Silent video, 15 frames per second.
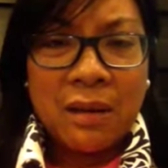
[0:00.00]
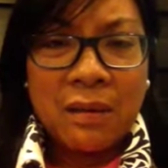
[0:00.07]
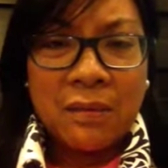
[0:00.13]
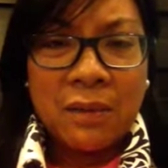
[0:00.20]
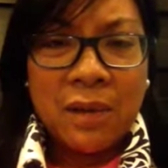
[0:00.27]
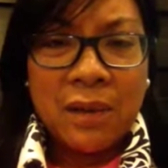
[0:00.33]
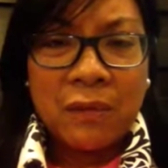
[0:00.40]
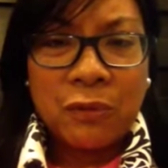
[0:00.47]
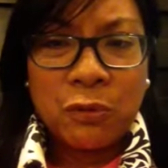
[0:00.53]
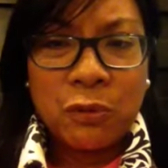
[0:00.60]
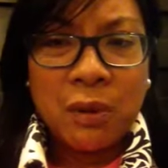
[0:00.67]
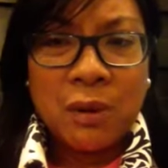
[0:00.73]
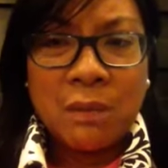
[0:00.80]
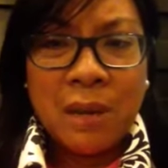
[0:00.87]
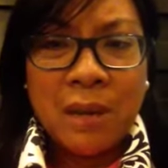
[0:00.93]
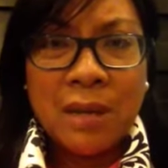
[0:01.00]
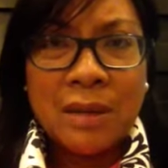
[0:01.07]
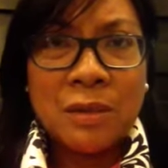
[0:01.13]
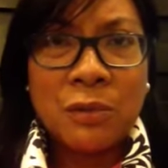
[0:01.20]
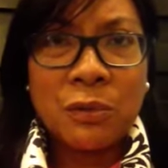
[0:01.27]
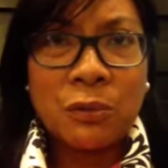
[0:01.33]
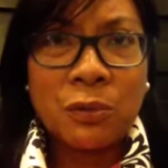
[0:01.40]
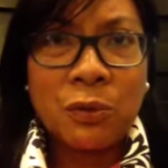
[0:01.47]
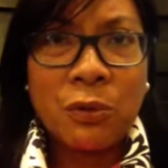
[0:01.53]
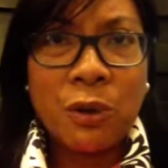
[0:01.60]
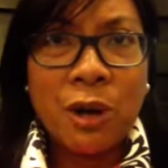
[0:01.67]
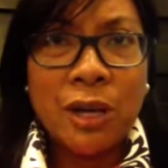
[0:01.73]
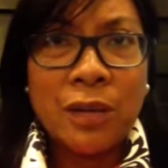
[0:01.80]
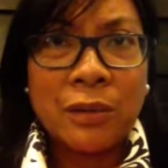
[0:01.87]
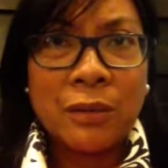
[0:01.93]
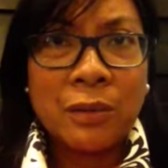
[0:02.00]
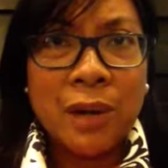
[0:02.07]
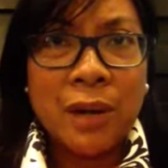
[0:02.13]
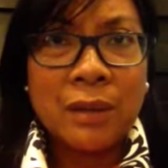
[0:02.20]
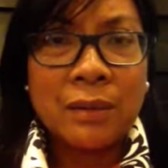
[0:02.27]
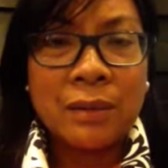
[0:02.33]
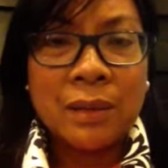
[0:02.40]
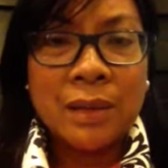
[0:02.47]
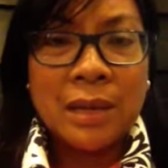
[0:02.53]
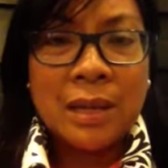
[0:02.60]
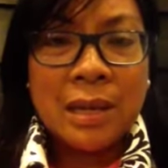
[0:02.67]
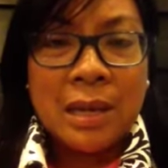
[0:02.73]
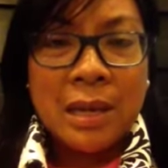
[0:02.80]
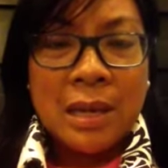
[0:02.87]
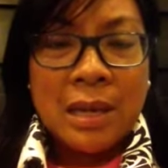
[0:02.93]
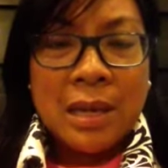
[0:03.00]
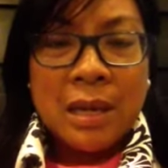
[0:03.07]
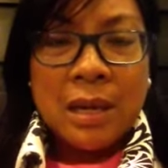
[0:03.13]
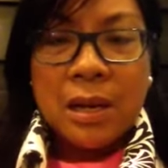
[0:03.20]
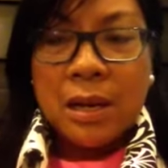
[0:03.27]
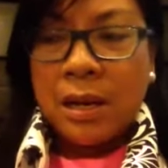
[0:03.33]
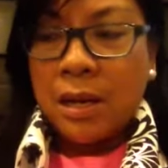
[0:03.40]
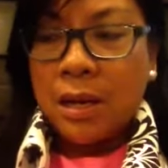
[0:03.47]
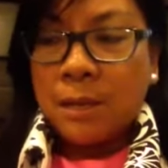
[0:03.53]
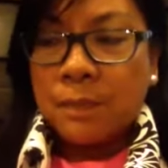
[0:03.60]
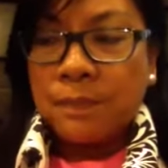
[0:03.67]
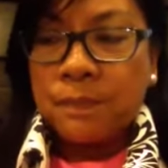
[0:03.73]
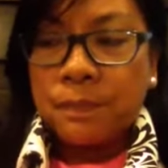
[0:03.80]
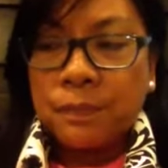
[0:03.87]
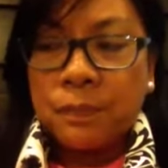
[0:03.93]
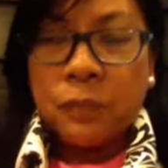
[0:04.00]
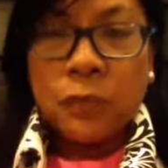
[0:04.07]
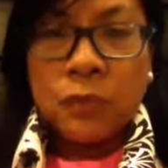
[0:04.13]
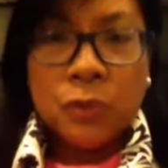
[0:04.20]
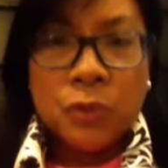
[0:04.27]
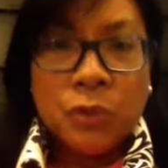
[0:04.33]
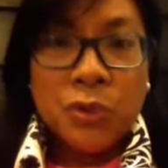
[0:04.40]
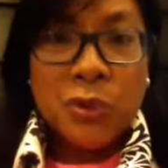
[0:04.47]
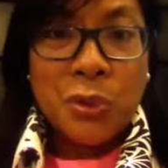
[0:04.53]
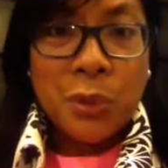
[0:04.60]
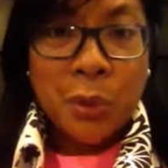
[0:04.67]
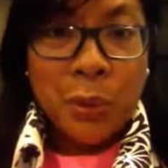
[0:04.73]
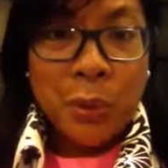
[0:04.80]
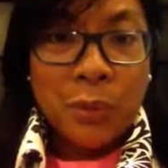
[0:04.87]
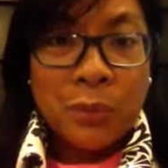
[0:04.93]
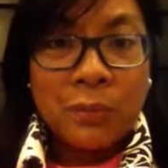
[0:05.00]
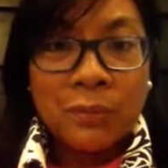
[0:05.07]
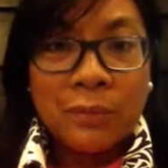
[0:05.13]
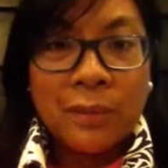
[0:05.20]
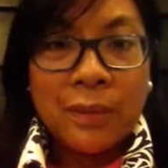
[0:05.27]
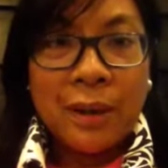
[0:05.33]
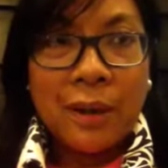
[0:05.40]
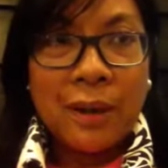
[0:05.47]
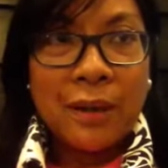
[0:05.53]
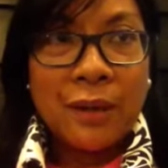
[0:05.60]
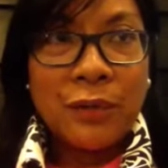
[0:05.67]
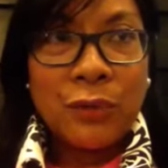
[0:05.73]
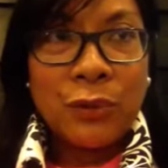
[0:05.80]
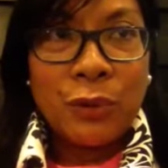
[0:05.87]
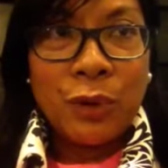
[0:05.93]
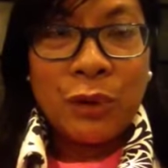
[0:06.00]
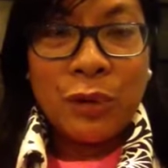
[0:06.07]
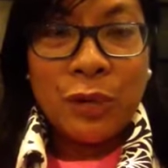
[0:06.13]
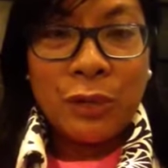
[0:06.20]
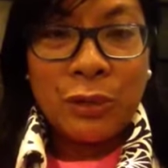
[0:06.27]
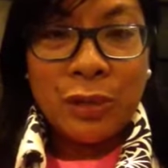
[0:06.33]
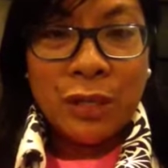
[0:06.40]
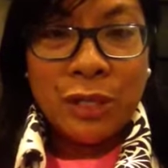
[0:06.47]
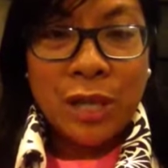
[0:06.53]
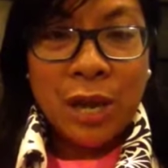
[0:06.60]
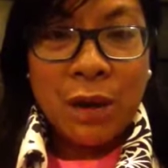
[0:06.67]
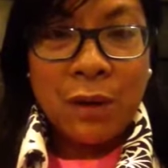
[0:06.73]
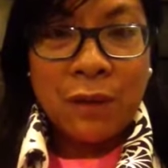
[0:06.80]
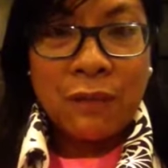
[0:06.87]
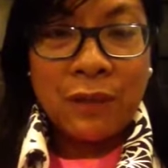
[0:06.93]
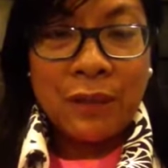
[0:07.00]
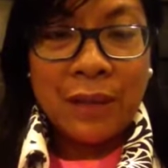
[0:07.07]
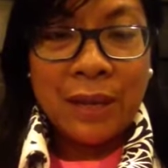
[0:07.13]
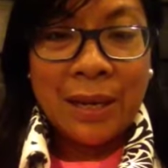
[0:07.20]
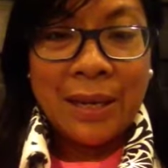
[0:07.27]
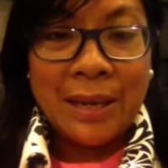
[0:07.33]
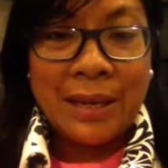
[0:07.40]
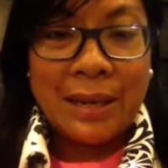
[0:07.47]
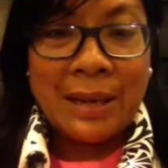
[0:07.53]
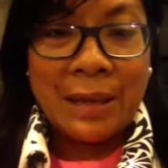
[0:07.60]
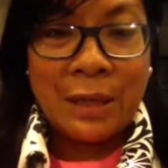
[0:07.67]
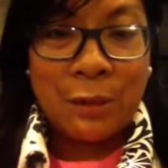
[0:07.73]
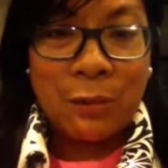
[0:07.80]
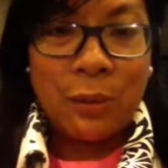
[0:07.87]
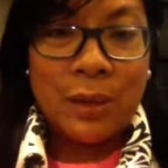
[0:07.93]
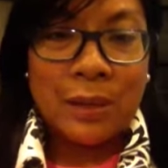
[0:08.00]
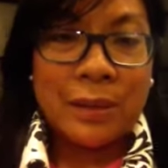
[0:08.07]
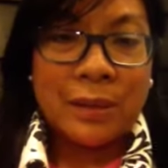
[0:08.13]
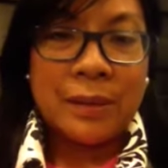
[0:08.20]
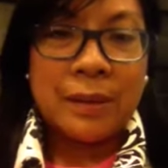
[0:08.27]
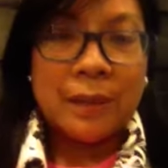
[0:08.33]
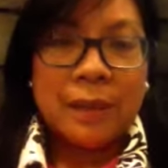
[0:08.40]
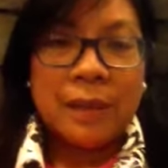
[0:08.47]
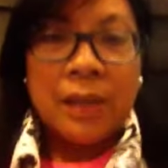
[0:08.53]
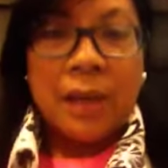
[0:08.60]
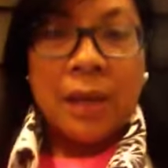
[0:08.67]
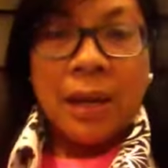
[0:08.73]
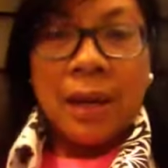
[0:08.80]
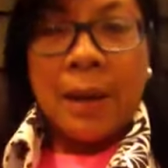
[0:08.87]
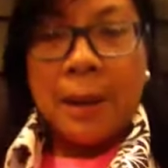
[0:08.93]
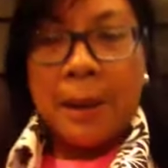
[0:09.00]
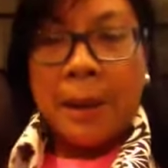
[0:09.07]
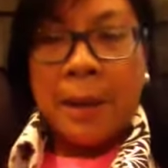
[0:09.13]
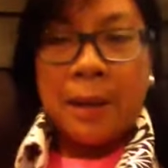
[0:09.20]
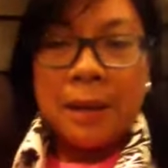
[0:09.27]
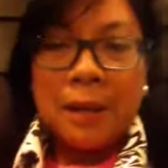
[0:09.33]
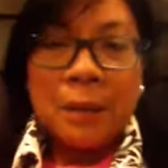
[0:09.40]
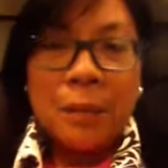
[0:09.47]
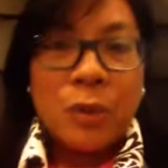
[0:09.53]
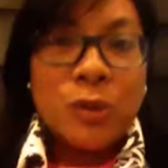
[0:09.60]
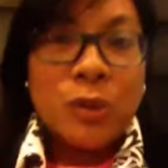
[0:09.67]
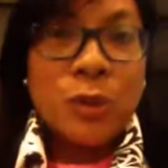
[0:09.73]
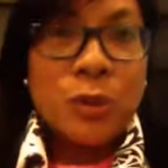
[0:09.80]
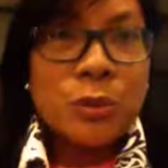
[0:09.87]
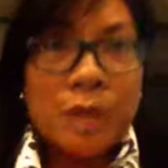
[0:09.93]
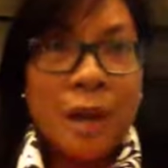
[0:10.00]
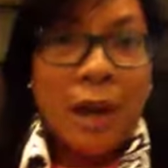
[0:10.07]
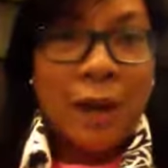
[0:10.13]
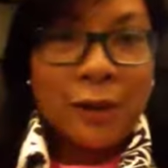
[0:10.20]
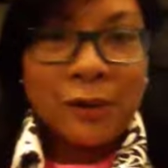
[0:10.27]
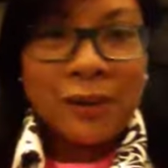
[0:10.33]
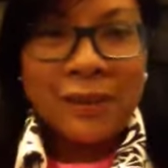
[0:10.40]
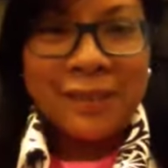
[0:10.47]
We have to wear a mask when we're walking around. Um, so, even though I already took a shower, I feel like I need another one. And I'm also tired.